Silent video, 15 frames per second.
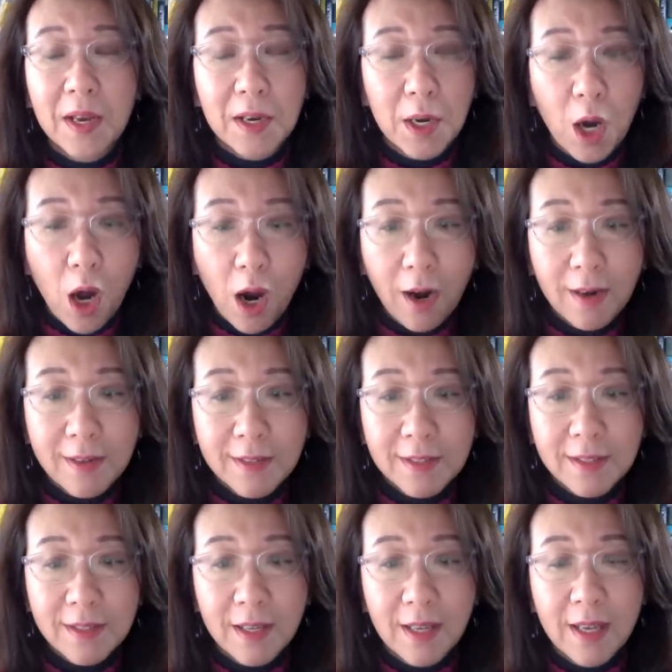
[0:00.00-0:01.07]

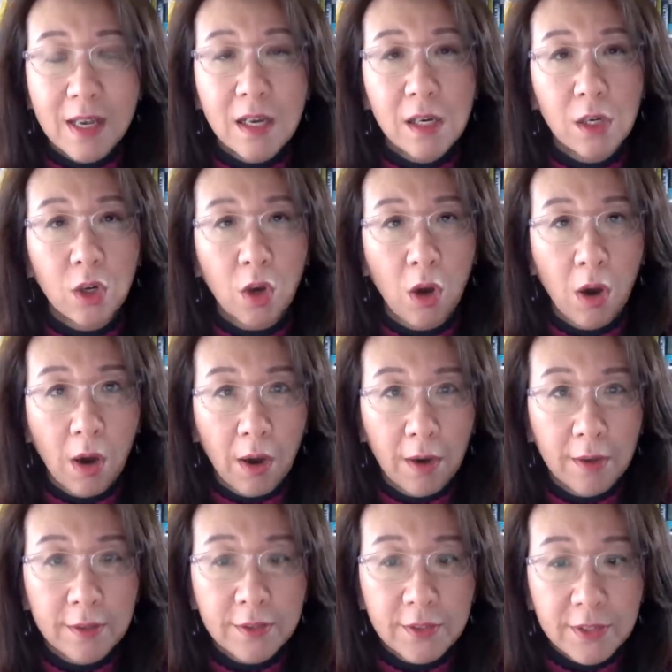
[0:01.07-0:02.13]
cars,
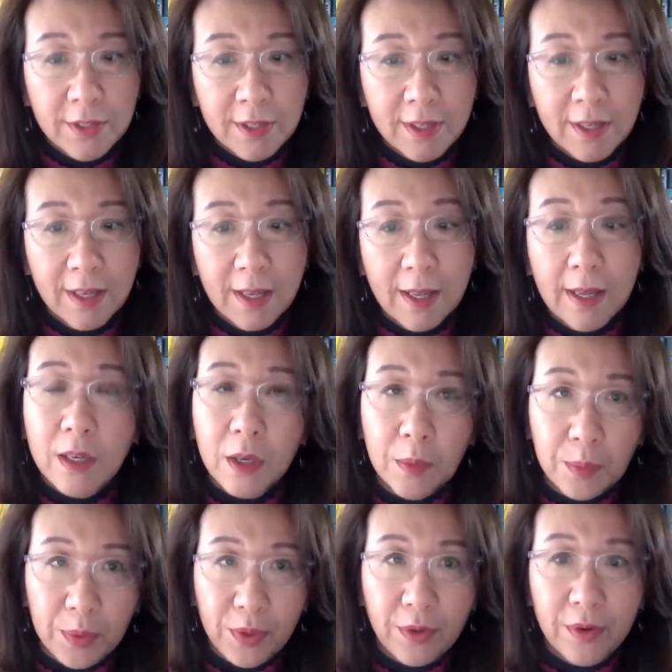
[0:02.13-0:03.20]
calls,
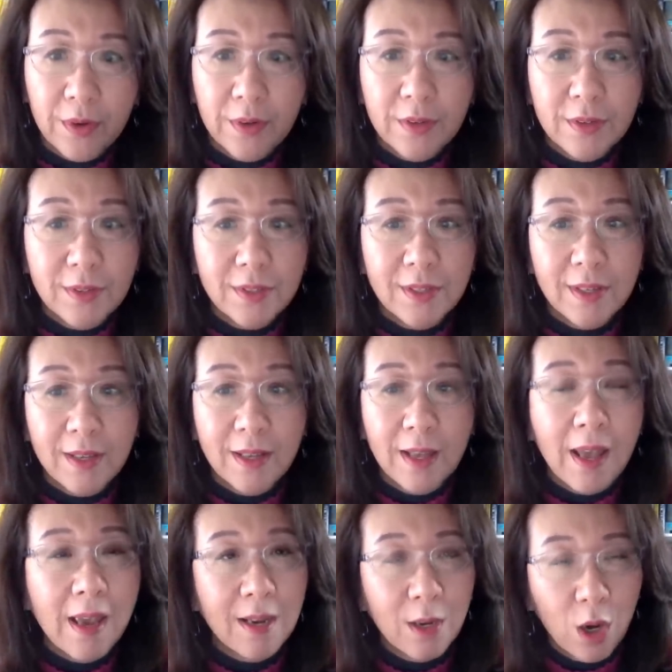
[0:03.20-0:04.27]
computers,
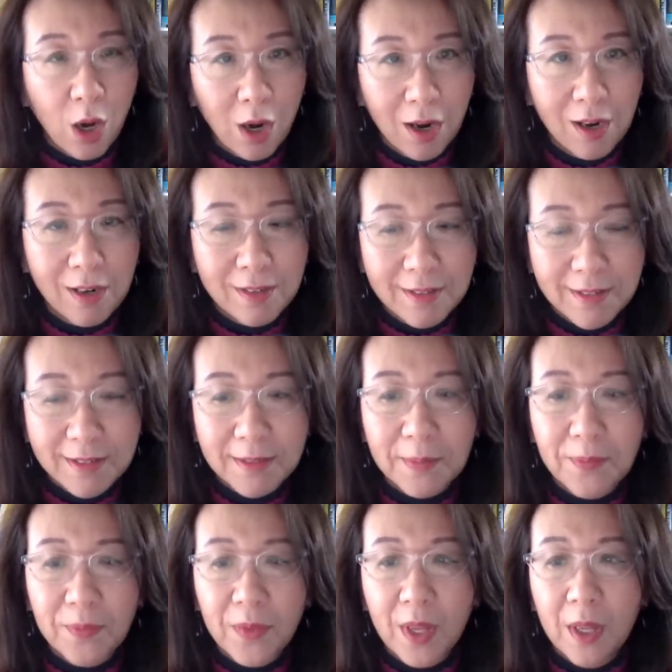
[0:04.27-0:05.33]
and cards.
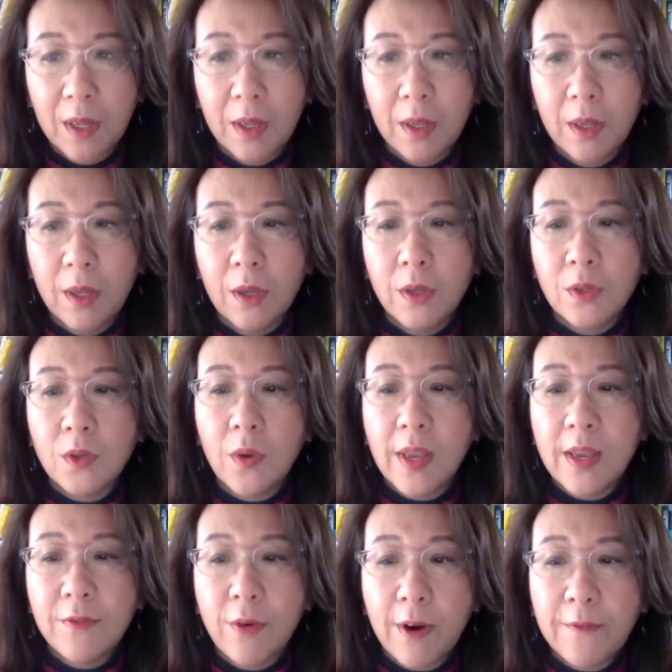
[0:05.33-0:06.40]
So
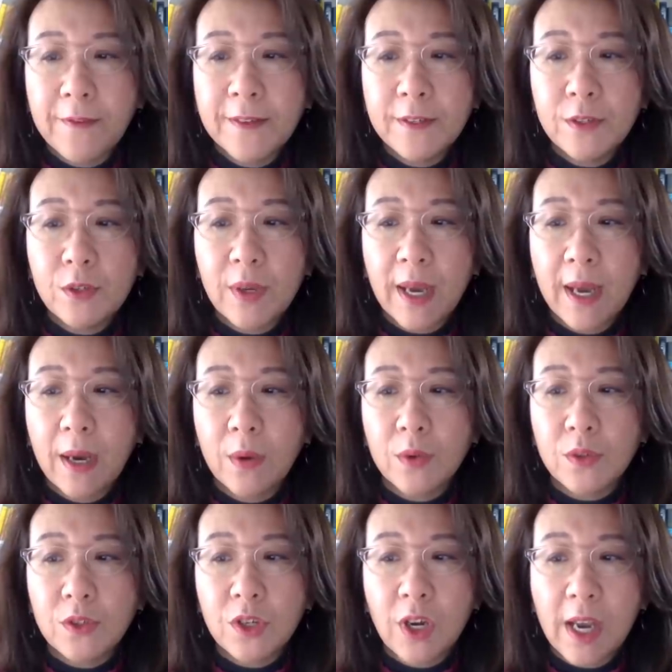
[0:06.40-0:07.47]
in reference to how
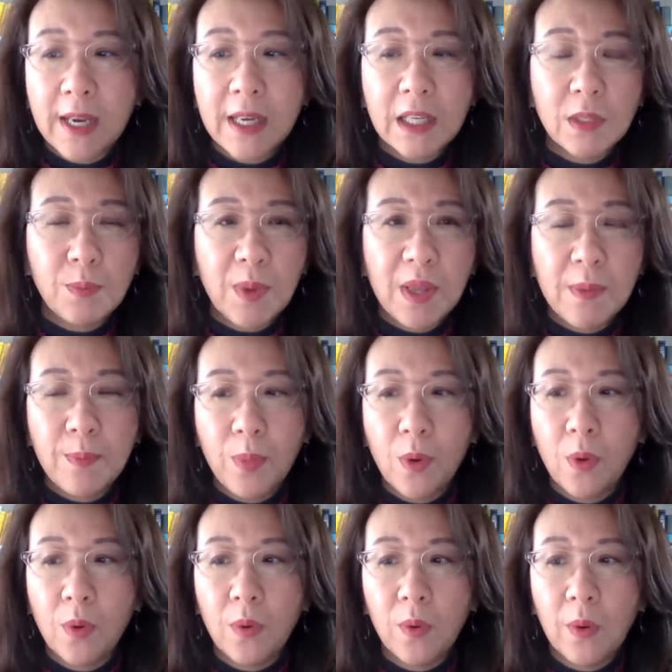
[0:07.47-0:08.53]
Chinese
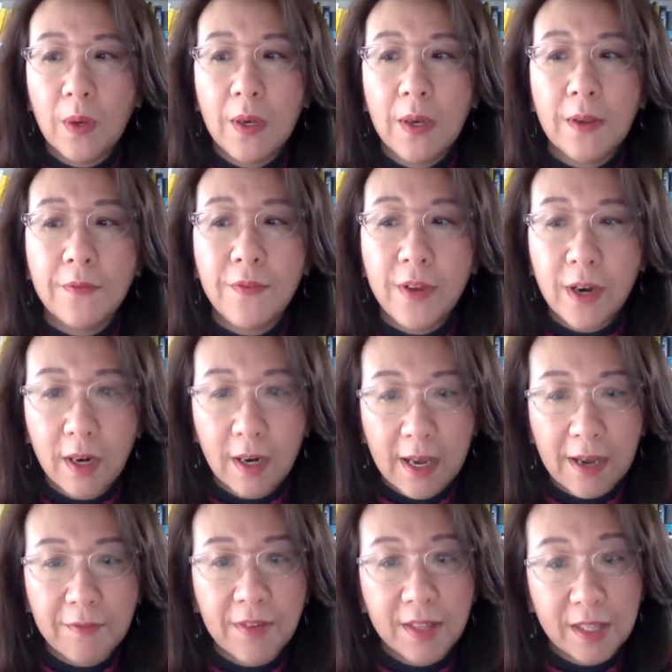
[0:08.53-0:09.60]
people lived their
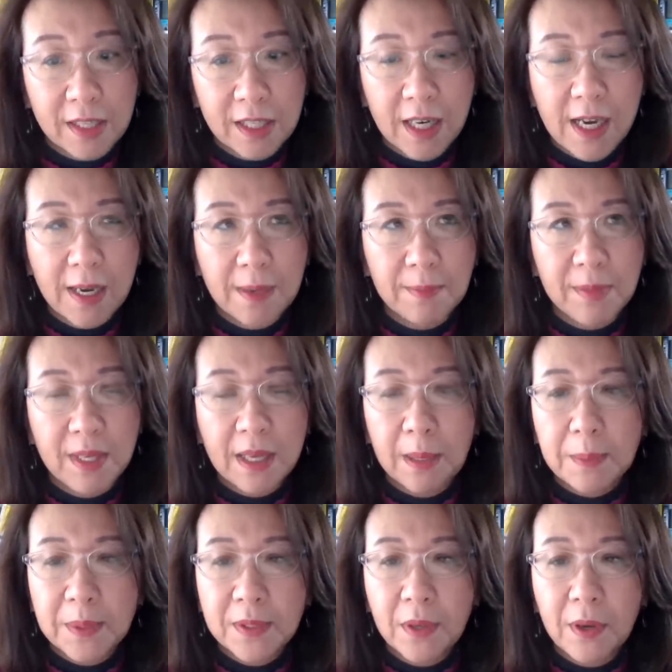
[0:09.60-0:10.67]
life at the time, he
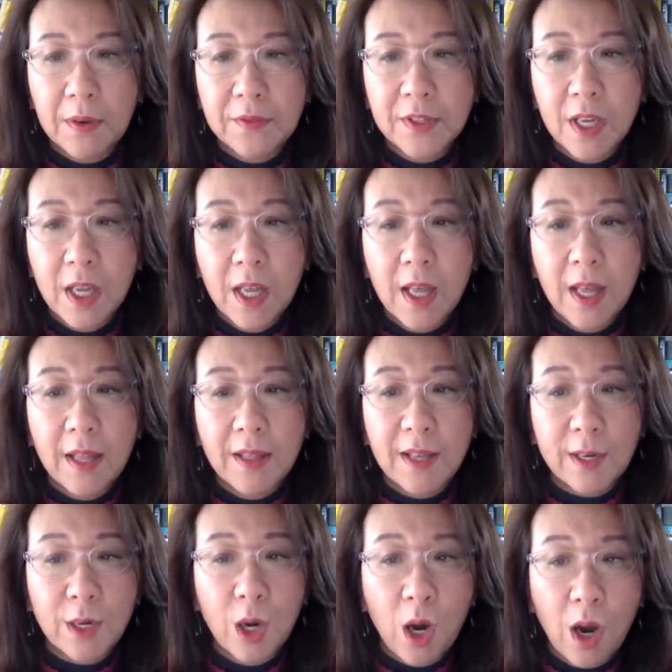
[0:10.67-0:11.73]
observed
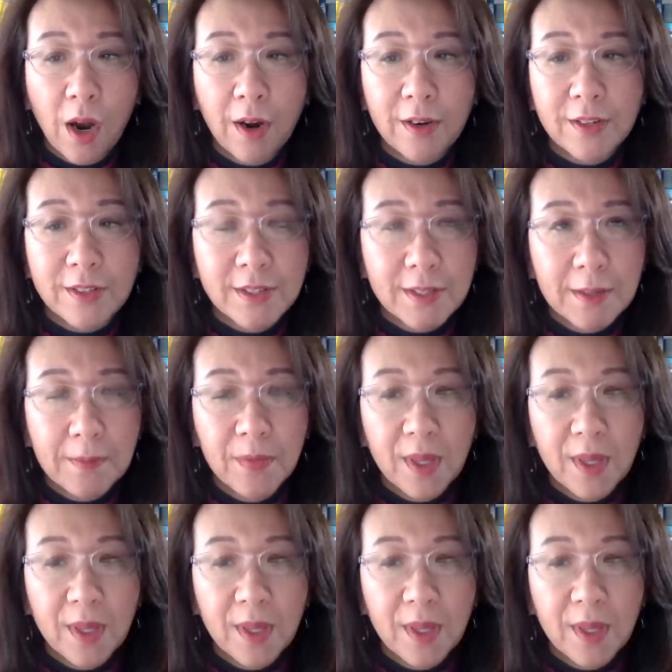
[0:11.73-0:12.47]
that cars